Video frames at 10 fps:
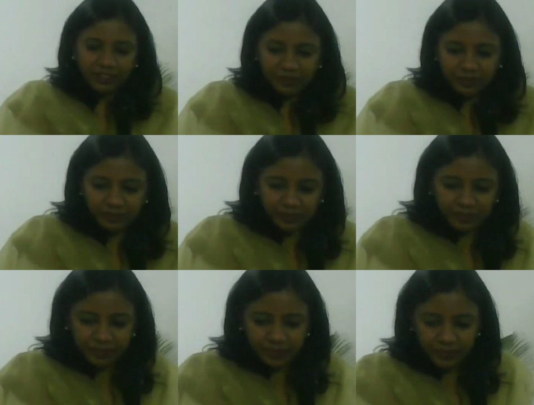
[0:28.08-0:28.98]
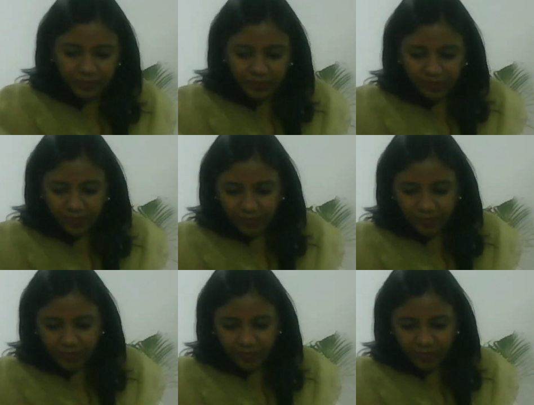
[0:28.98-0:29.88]

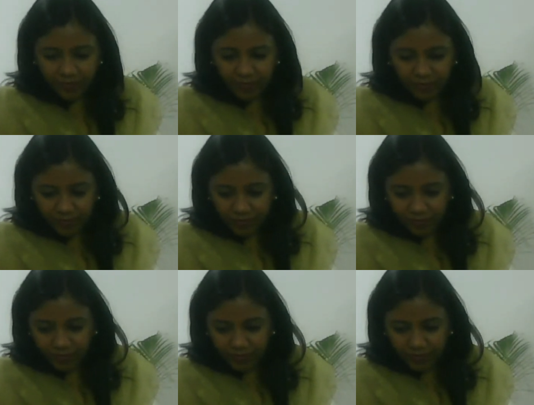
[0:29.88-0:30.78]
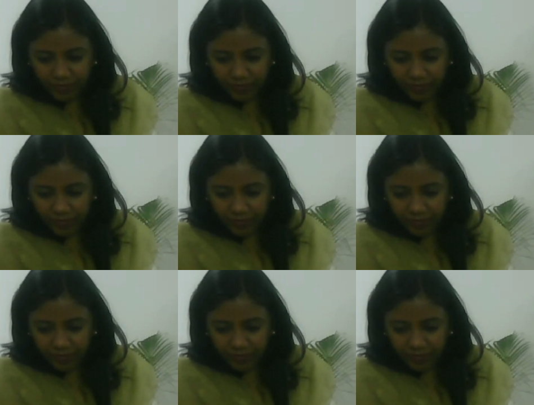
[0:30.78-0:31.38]
[no speech]